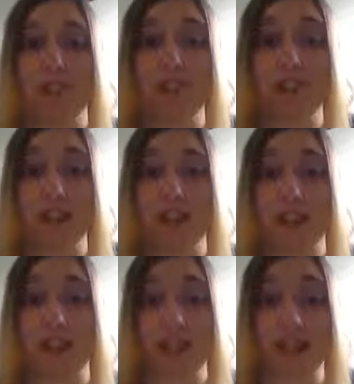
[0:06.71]
basics of
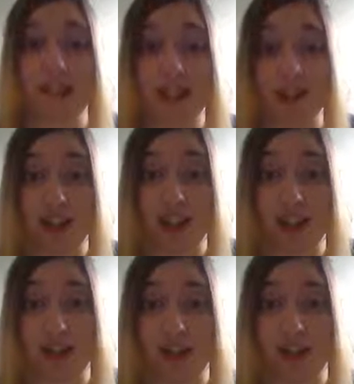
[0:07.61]
EV
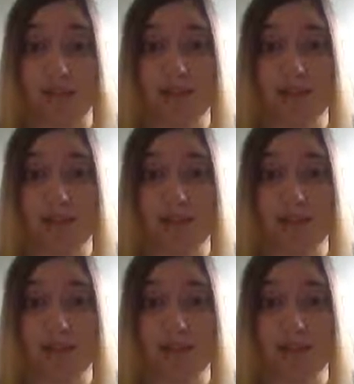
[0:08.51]
training.